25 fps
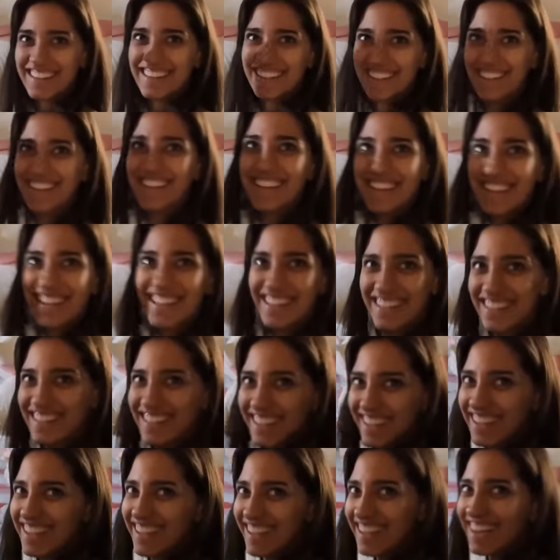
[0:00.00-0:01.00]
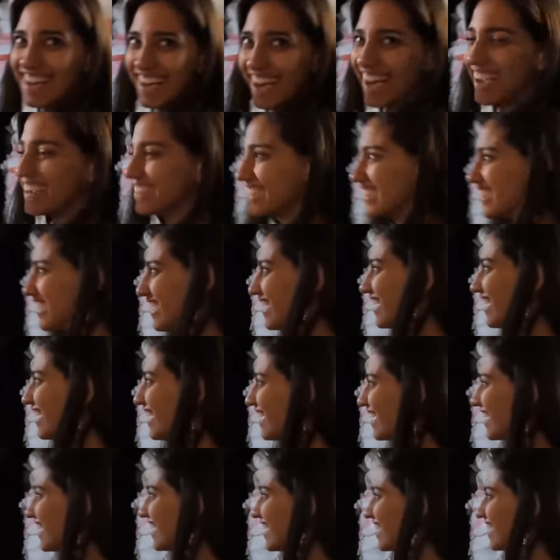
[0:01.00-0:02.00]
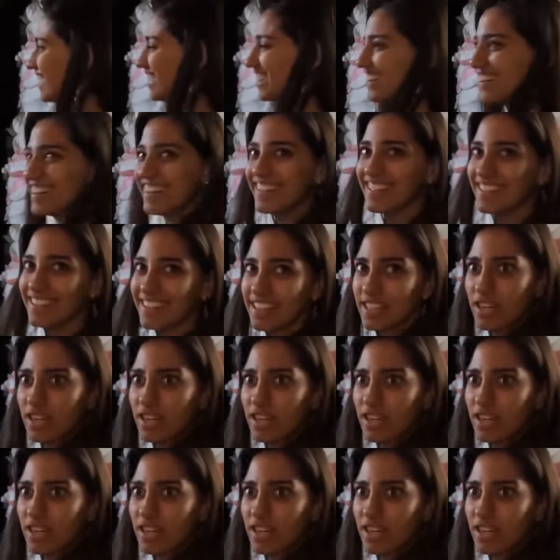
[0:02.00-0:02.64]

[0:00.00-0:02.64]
when you know things are getting out of hand. When I'm correct Lebanese.